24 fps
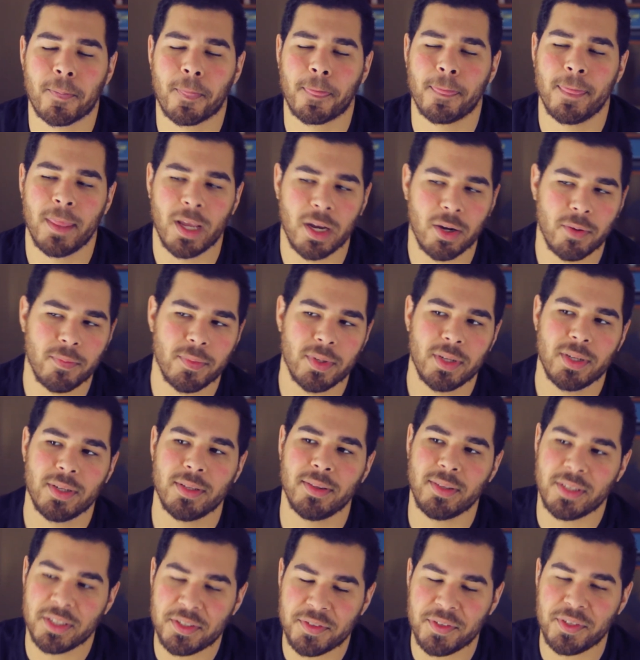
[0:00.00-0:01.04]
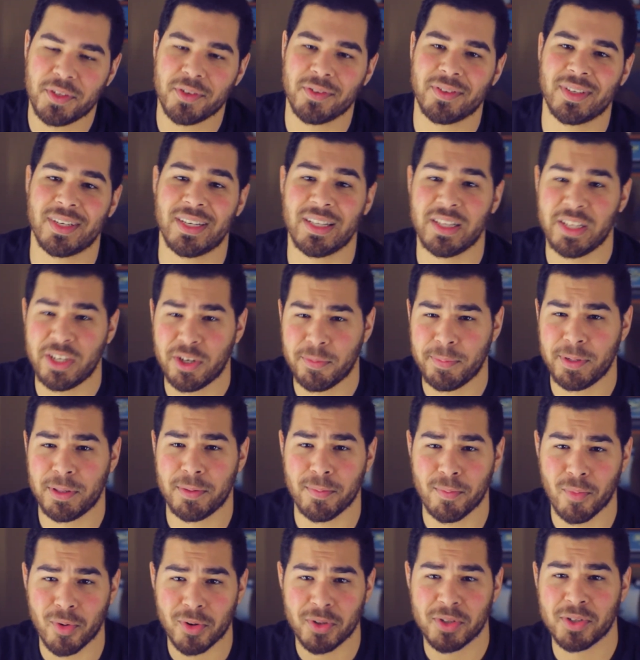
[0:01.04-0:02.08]
Now, these videos are a little bit
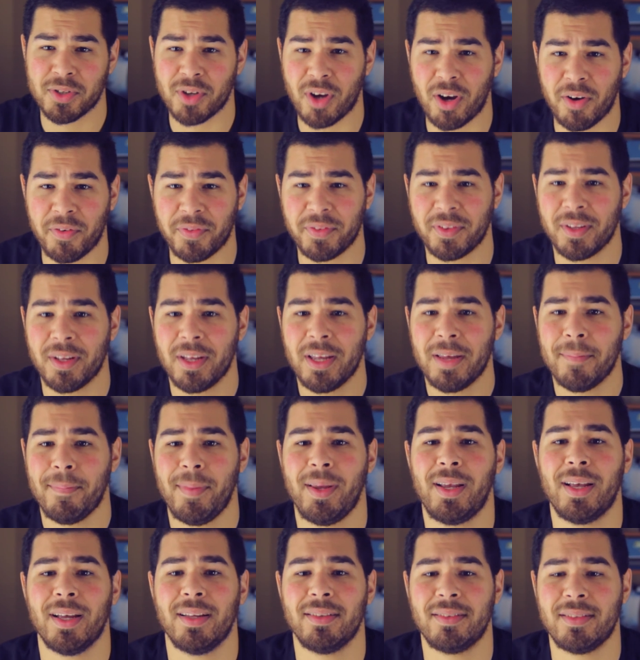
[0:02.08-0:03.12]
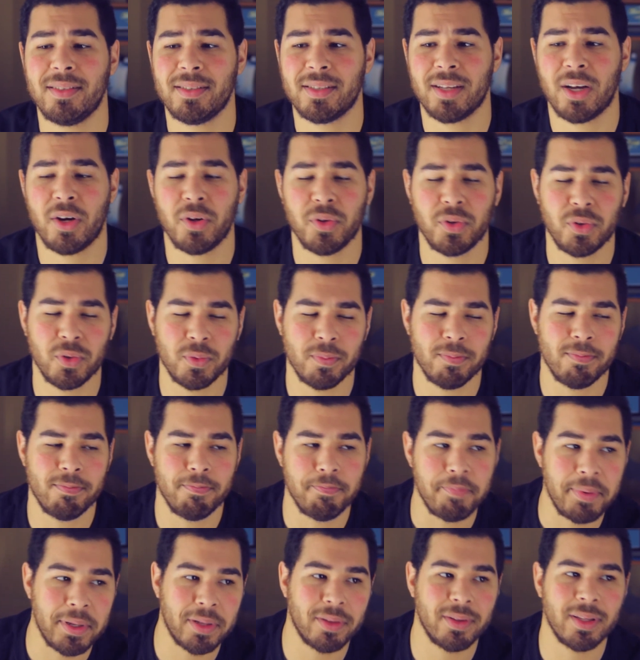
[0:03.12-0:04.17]
more soft because this is how to
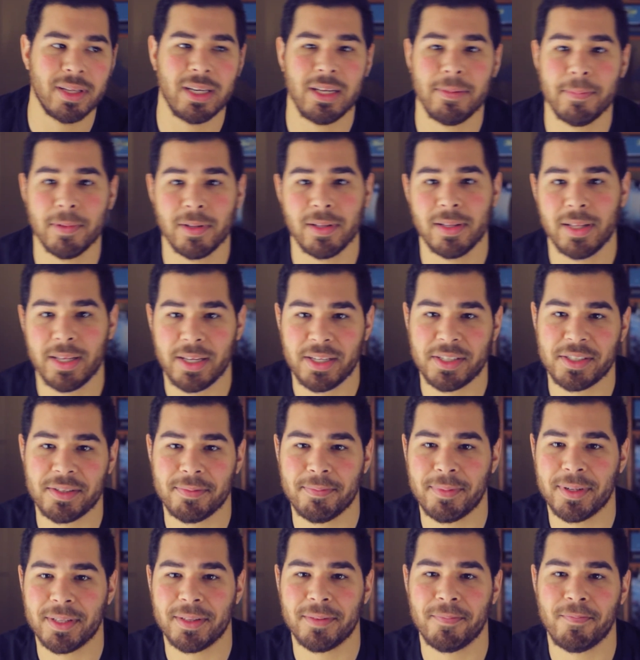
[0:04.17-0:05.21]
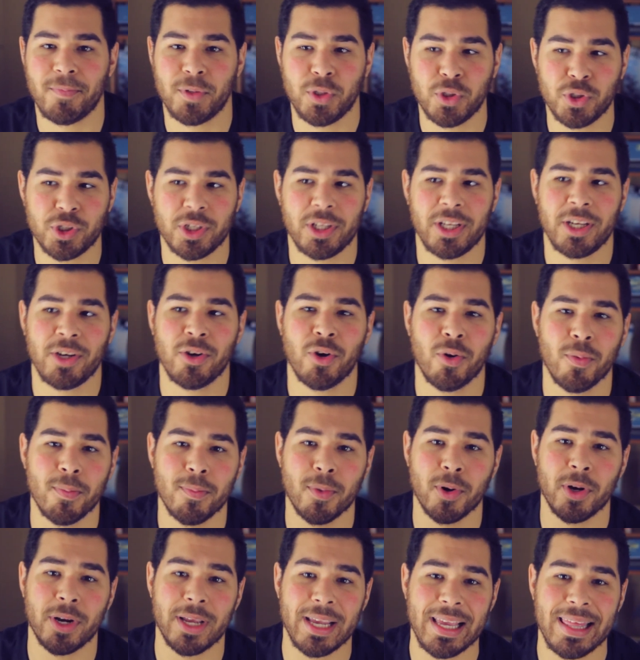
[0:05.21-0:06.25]
build an email list, but usually go
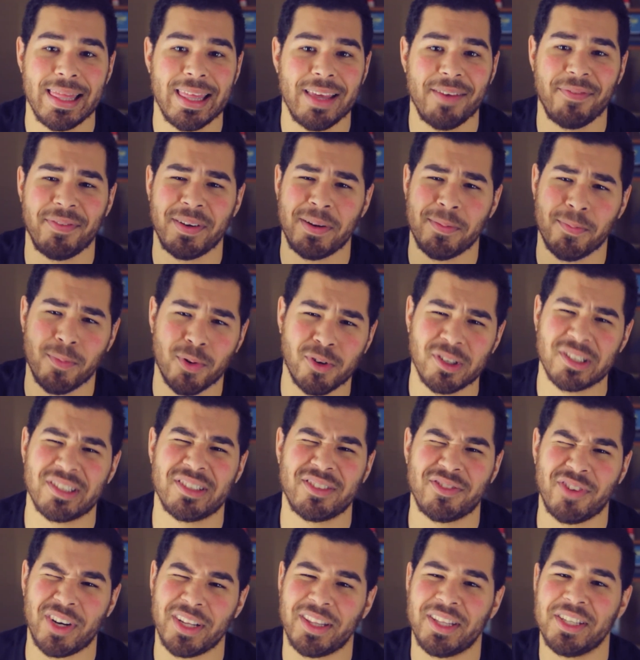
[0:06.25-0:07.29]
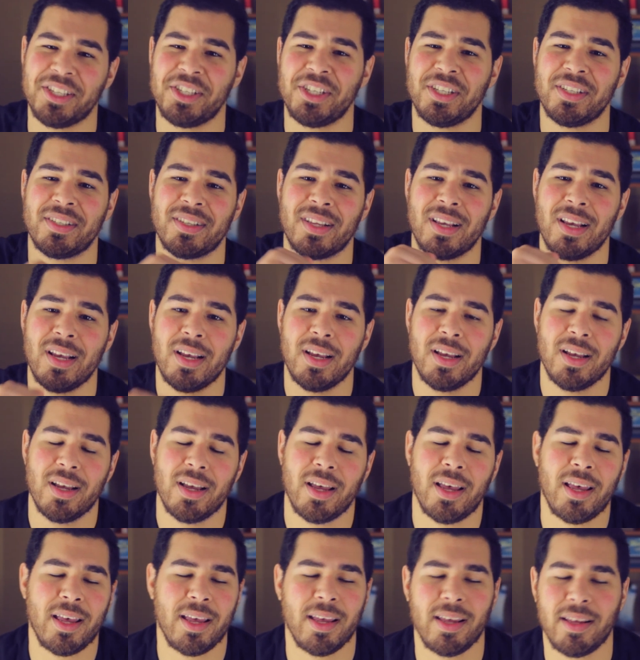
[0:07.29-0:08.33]
more in-depth and more strategies.
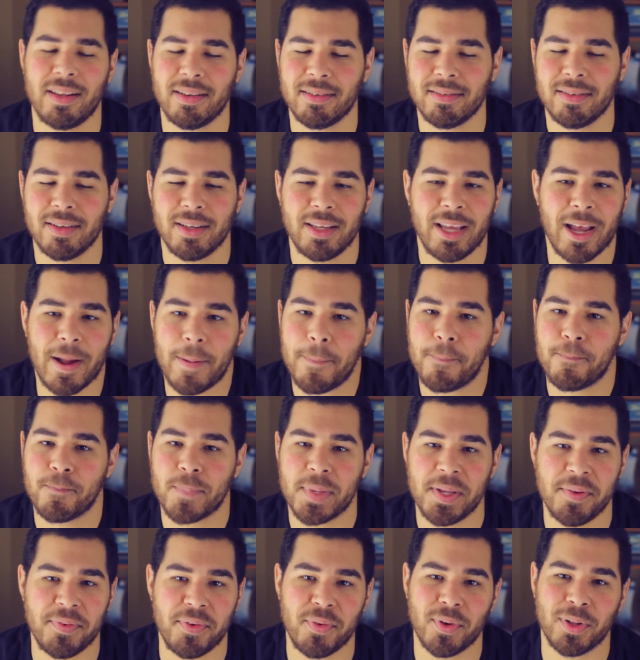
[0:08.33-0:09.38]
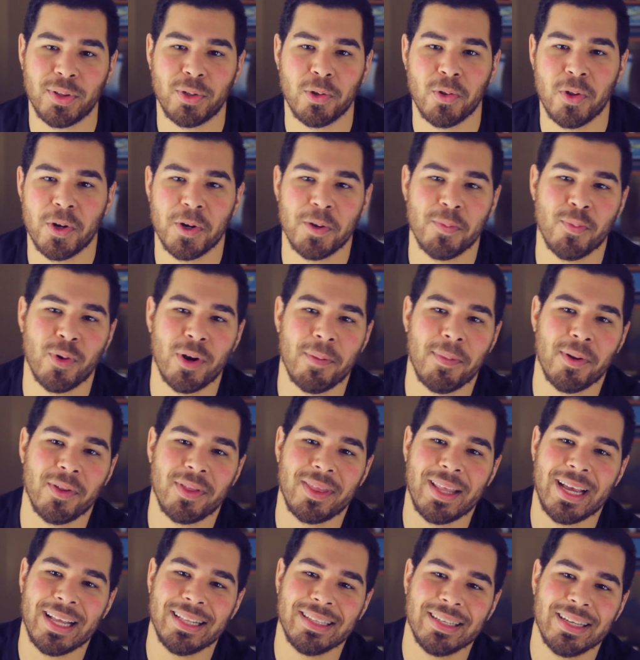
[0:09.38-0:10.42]
And yeah, if you want to learn more about
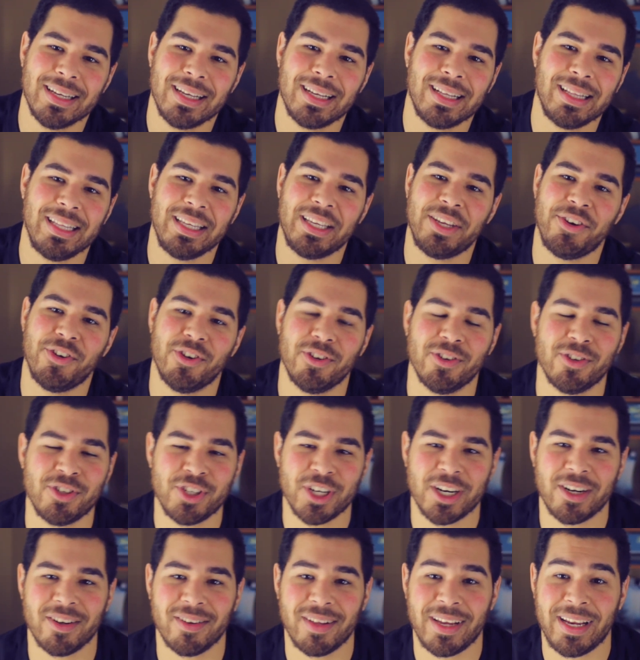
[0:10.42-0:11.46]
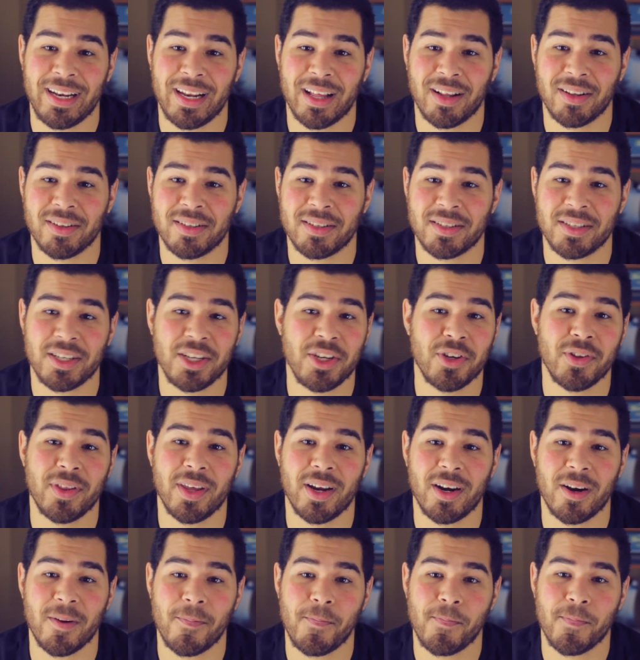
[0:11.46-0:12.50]
that, click here on the channel and I'll see you
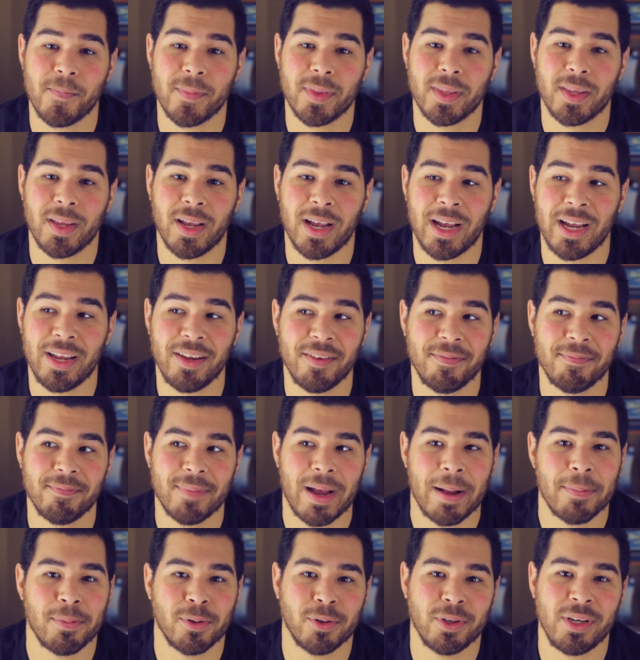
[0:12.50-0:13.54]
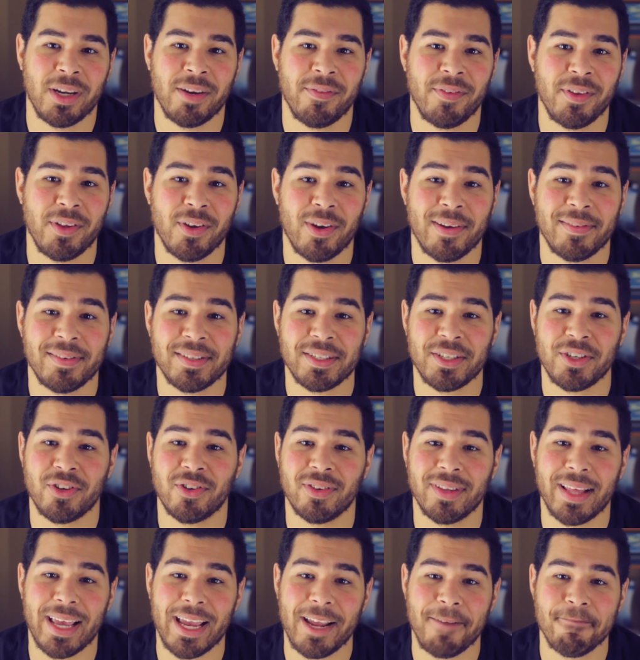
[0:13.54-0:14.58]
there. I'm uploading a video every
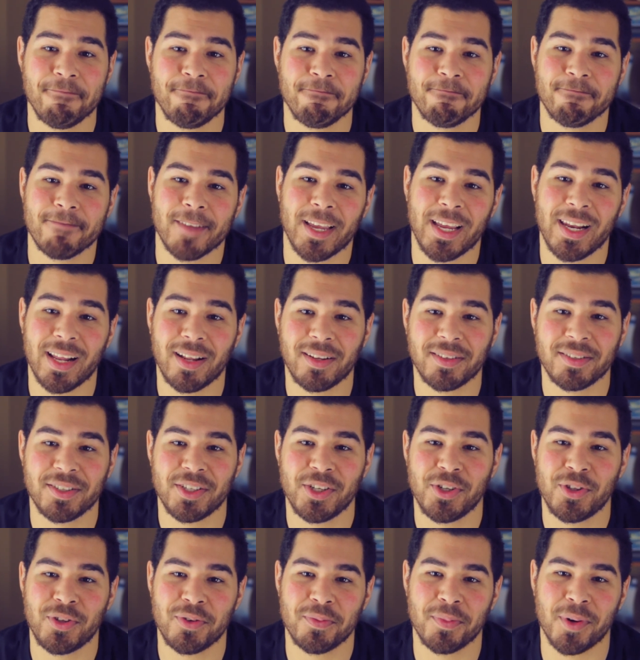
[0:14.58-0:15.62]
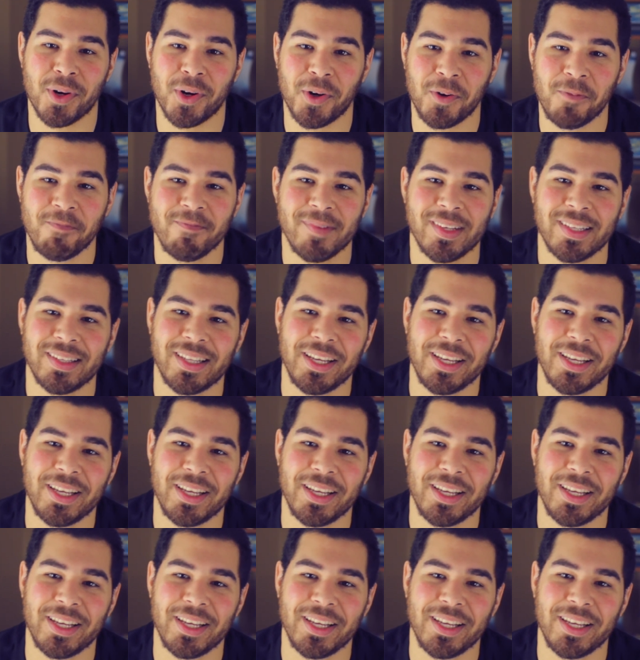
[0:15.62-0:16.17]
single day, and I'll see you tomorrow.